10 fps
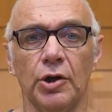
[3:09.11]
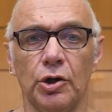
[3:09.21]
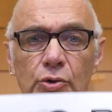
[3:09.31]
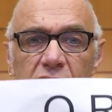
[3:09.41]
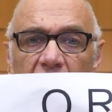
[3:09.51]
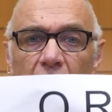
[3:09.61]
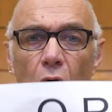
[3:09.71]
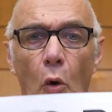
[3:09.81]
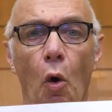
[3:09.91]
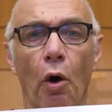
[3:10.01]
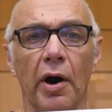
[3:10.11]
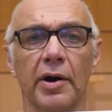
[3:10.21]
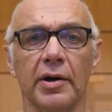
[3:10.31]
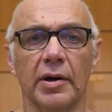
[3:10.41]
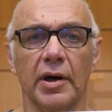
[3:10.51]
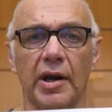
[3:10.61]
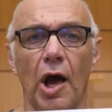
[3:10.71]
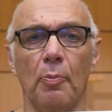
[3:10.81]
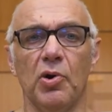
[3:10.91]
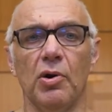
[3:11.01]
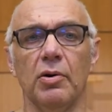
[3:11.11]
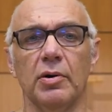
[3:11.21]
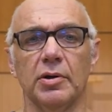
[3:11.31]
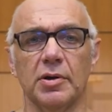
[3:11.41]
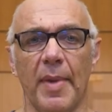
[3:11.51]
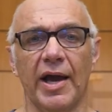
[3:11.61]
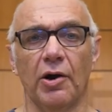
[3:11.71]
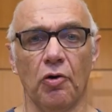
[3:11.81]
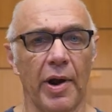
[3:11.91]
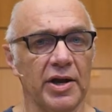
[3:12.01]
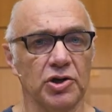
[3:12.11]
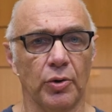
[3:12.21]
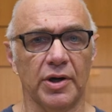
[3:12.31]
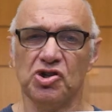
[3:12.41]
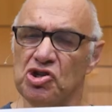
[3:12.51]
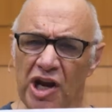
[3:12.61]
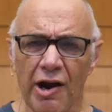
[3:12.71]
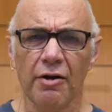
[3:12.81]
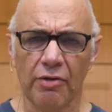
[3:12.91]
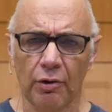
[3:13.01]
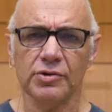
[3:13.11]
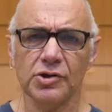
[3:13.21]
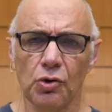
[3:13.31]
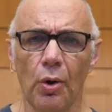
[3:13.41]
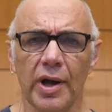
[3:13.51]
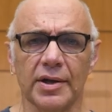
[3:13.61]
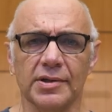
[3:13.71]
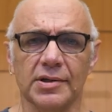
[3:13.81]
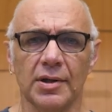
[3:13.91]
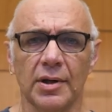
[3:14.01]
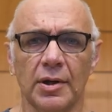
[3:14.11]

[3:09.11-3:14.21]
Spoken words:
Using an oar can help you to make a great choice. Share those toys.